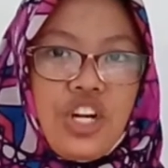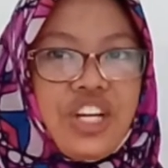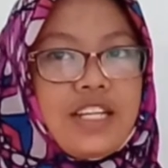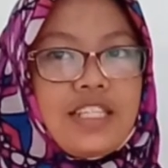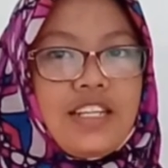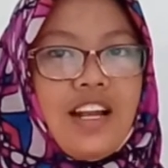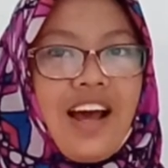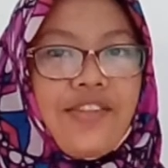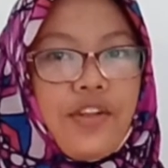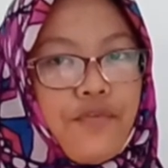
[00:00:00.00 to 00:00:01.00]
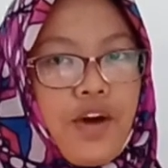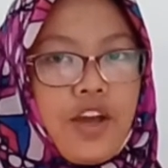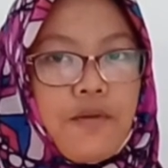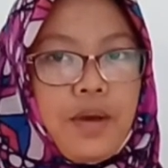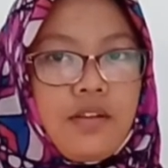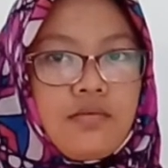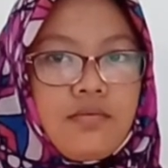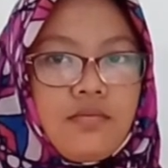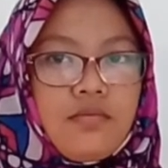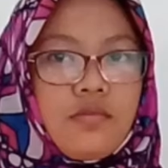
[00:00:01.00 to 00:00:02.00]
They just see the light that fire made.
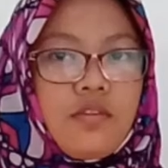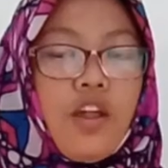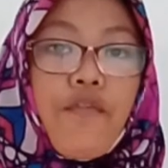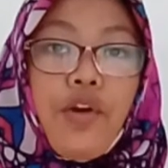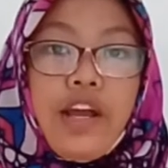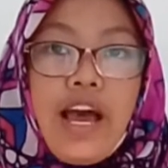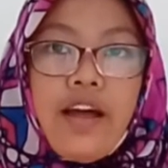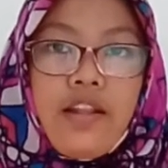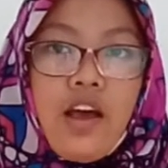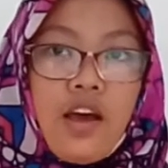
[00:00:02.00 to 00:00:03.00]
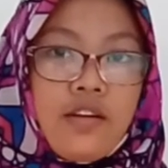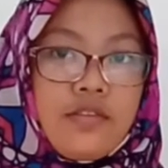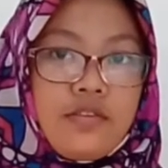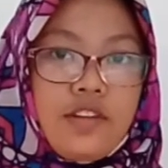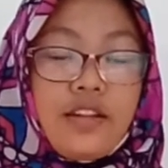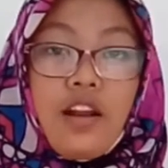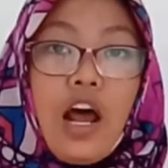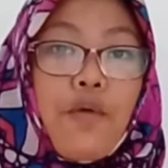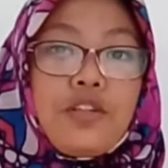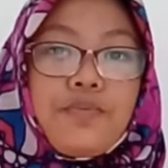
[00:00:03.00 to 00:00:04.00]
They forget that the
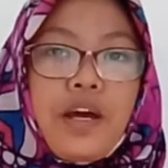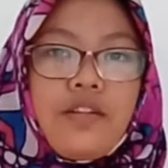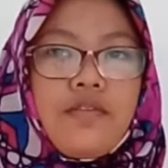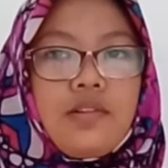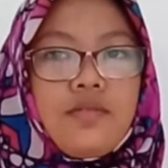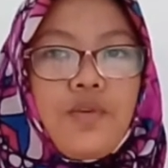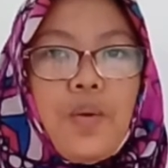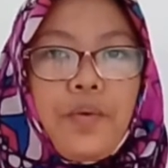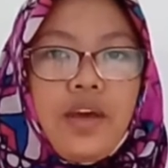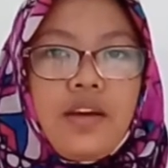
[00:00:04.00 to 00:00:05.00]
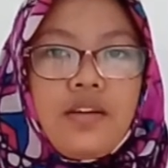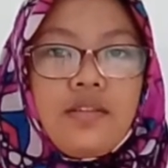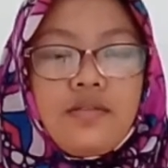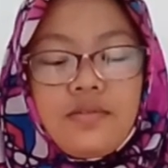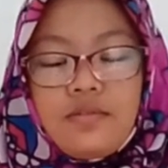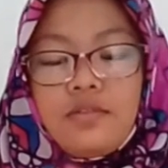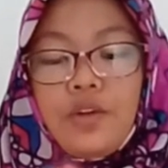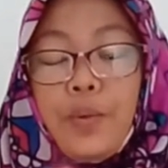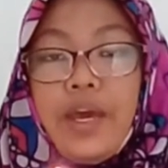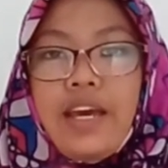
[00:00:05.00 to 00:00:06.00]
light was made from wick.
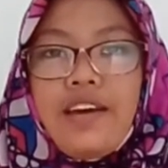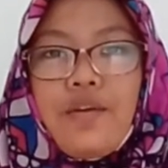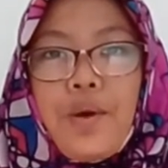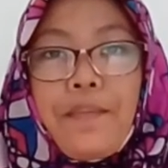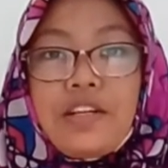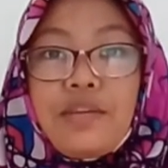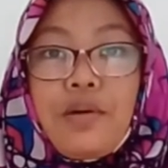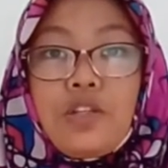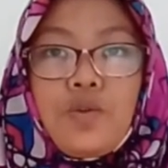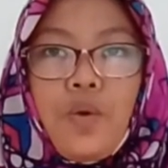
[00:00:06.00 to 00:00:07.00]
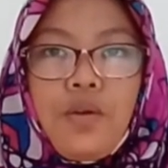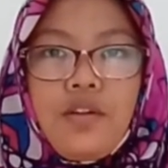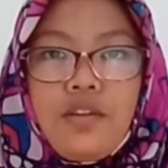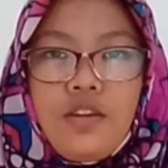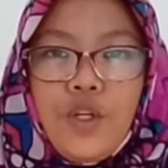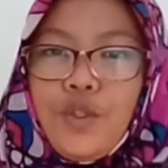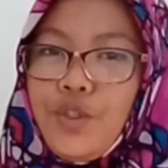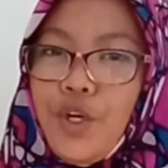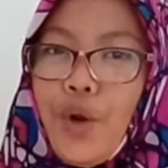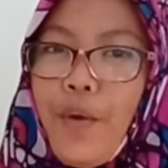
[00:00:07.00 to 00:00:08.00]
Wick represents my soul.
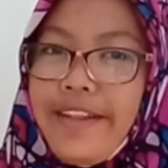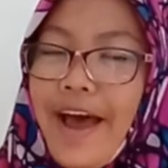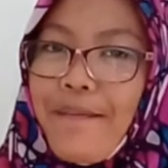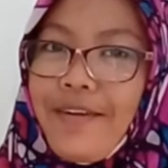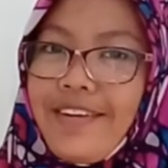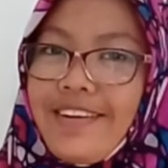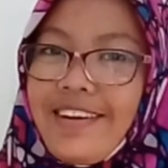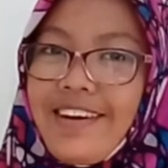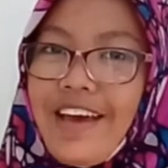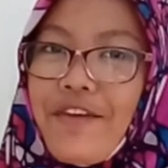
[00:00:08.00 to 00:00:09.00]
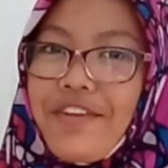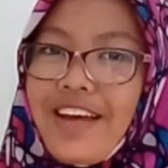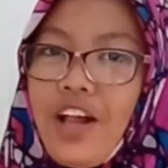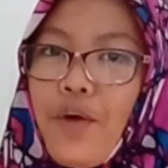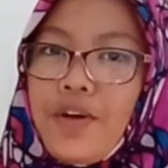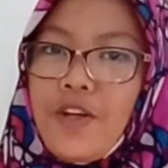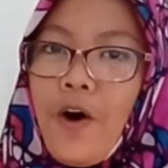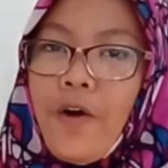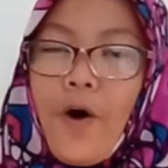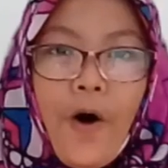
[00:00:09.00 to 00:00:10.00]
Do you know what happened if can always
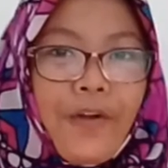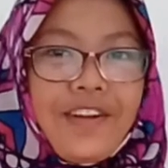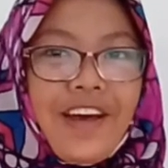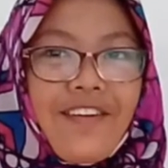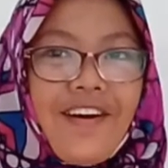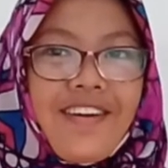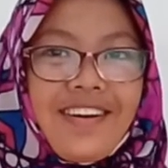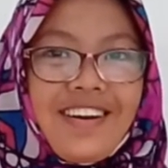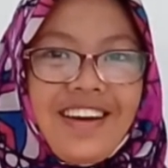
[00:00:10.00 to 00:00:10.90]
on all day long?